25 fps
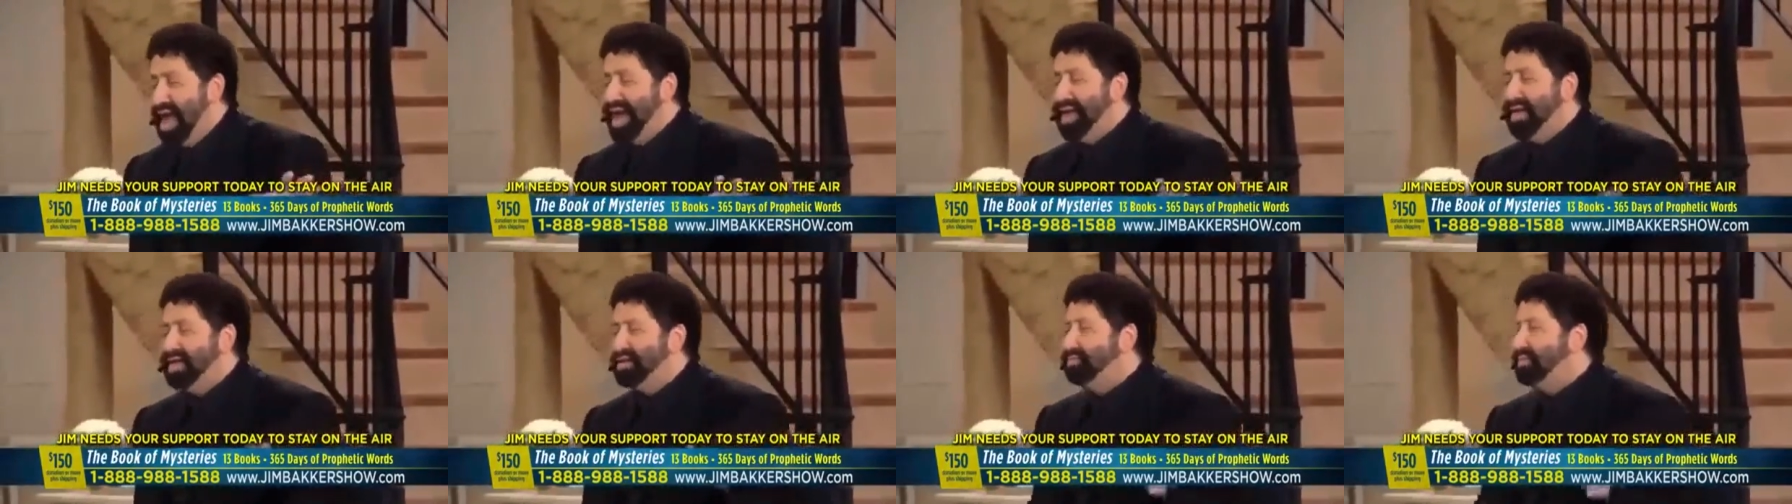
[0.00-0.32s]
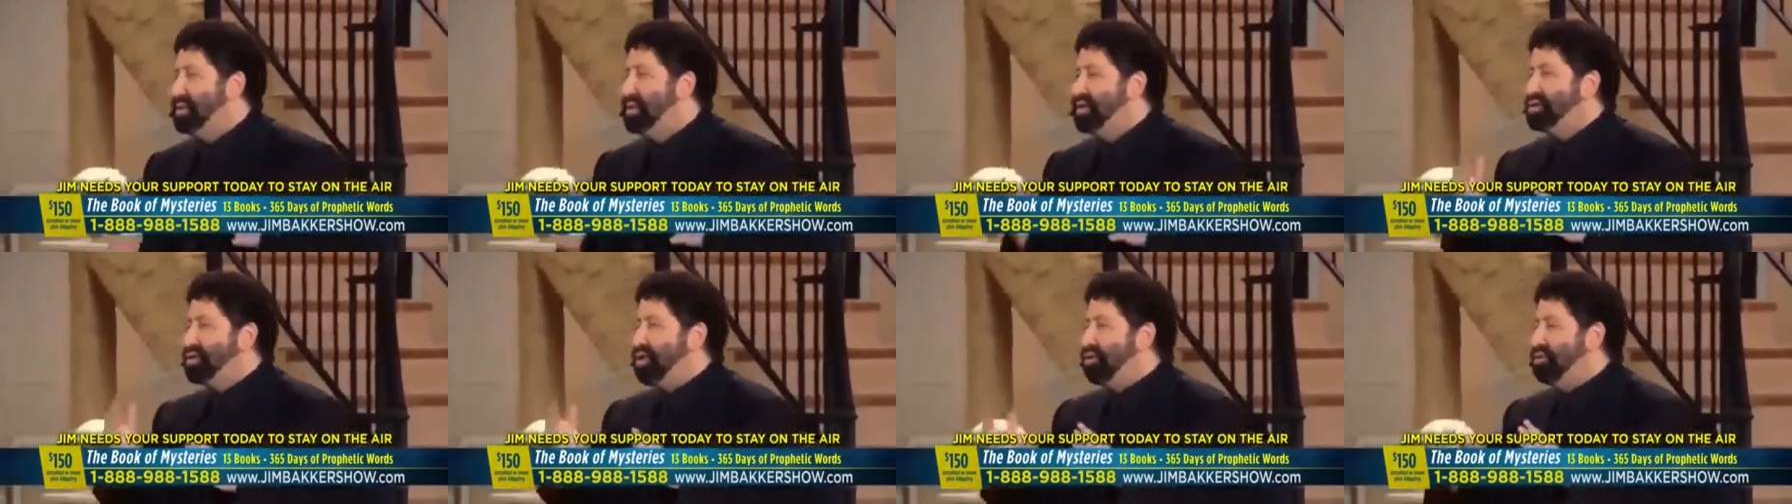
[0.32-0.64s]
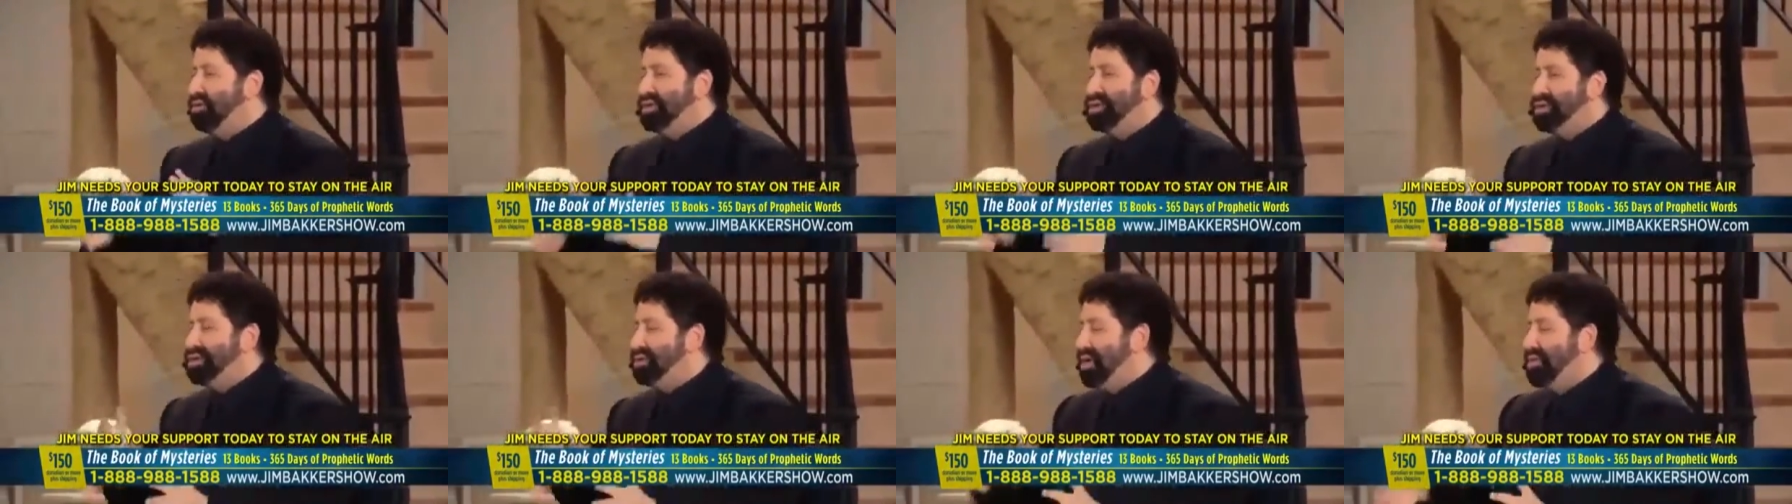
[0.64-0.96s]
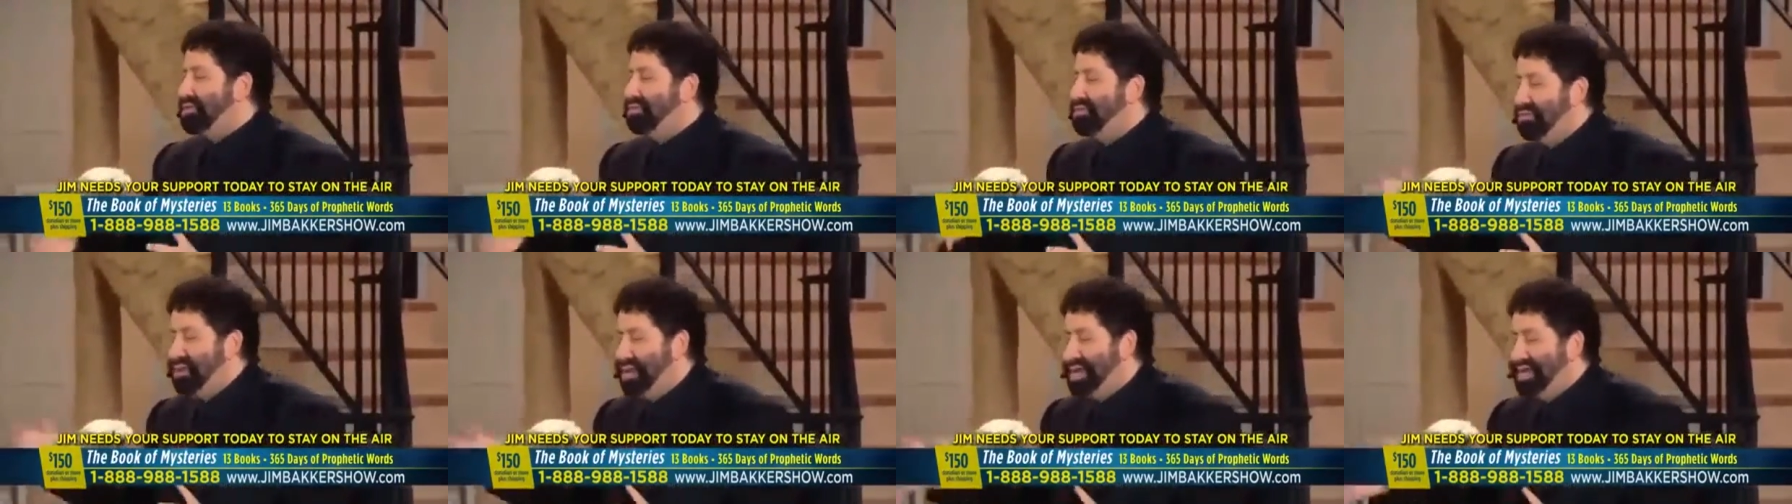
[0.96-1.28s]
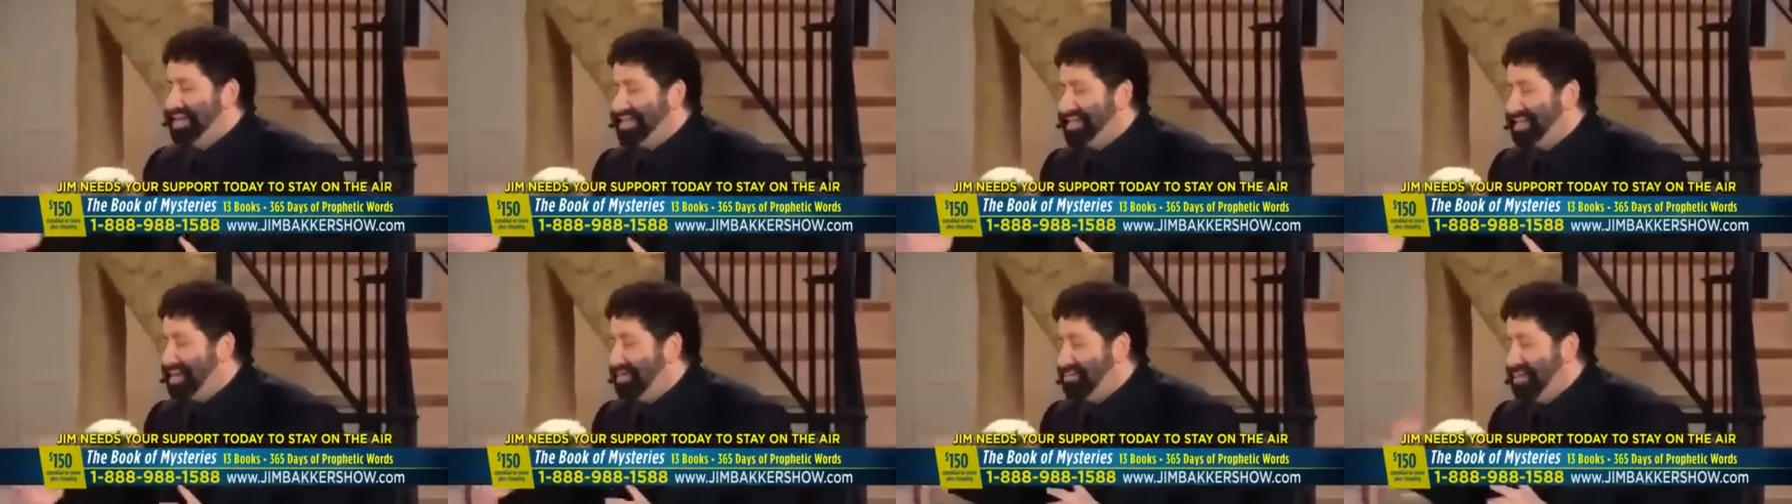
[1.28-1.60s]
And but it's always some
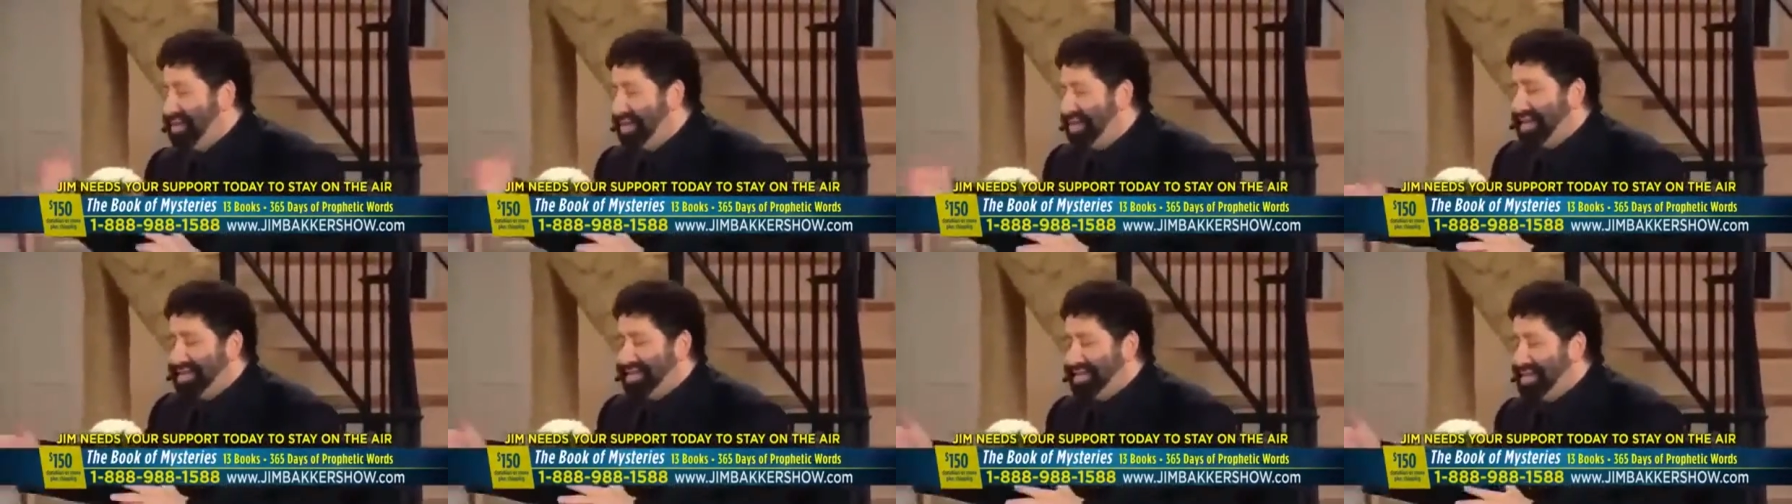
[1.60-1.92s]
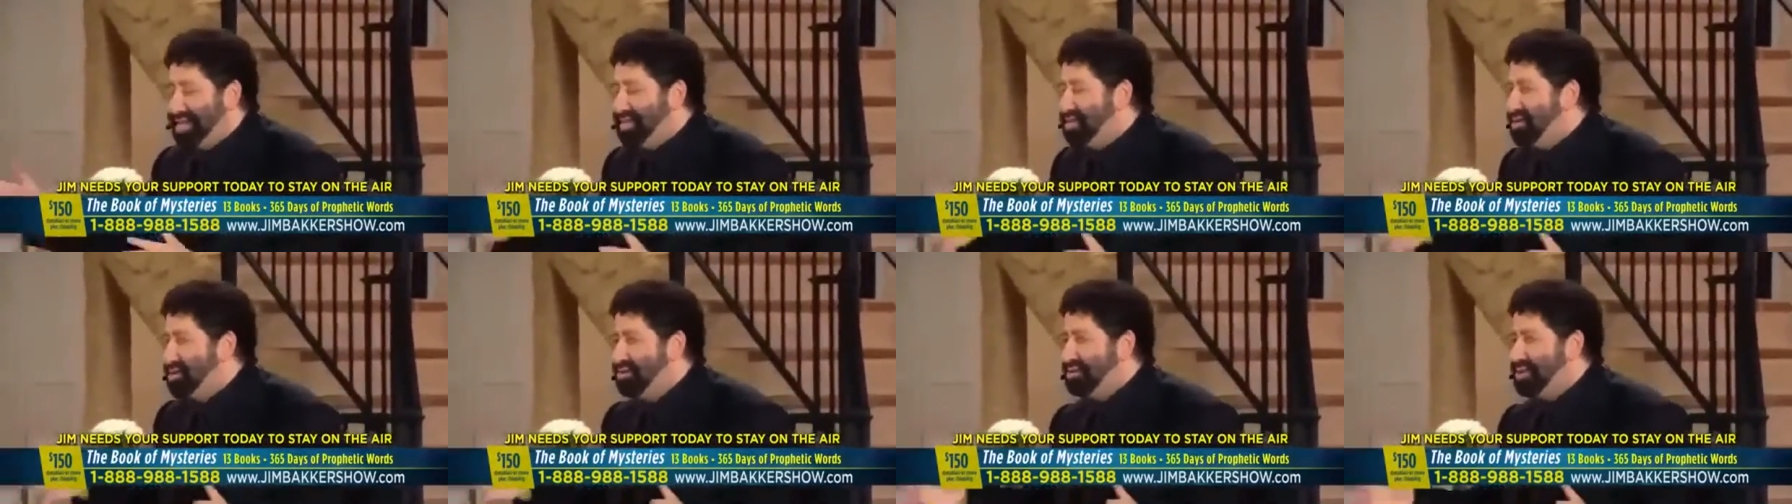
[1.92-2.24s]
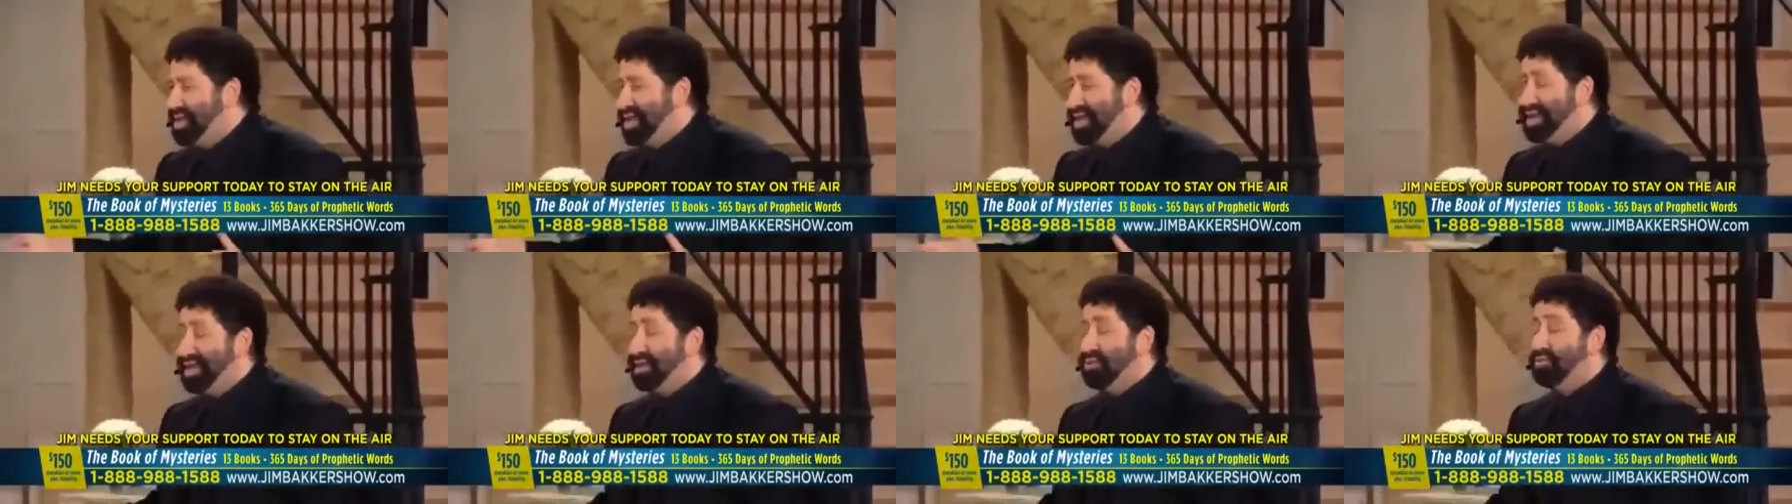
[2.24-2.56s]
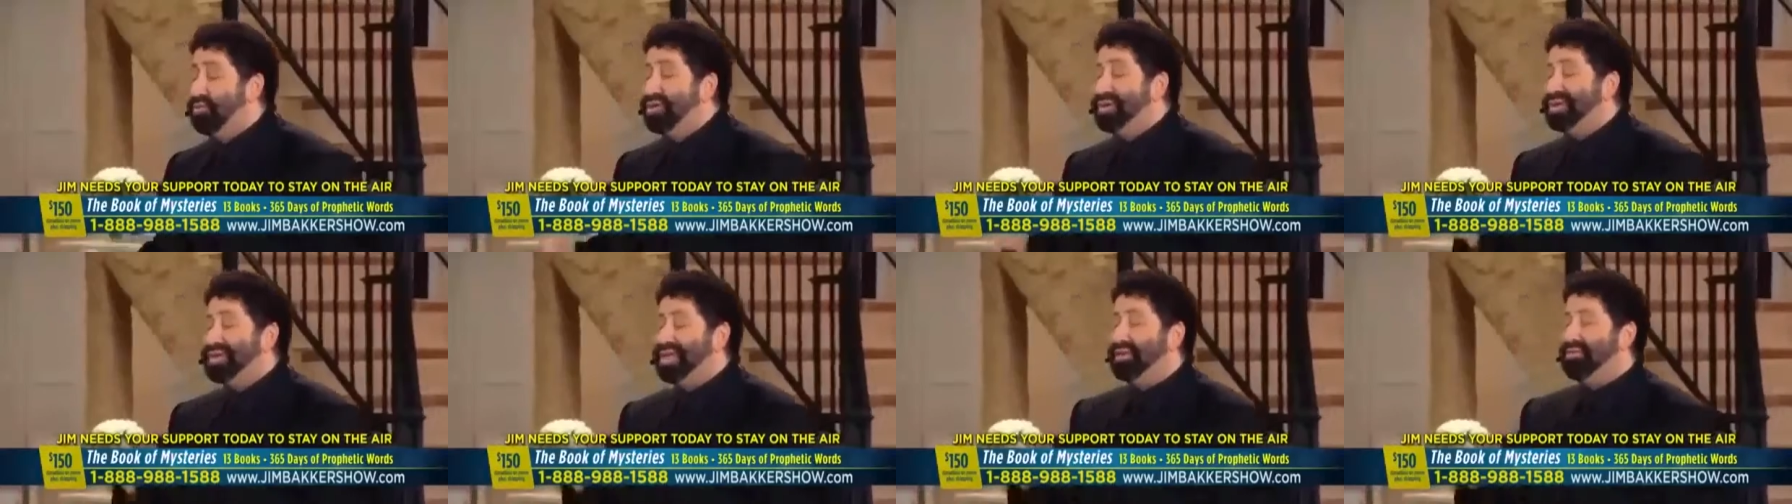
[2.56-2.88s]
reason, something that has nothing to do with anything.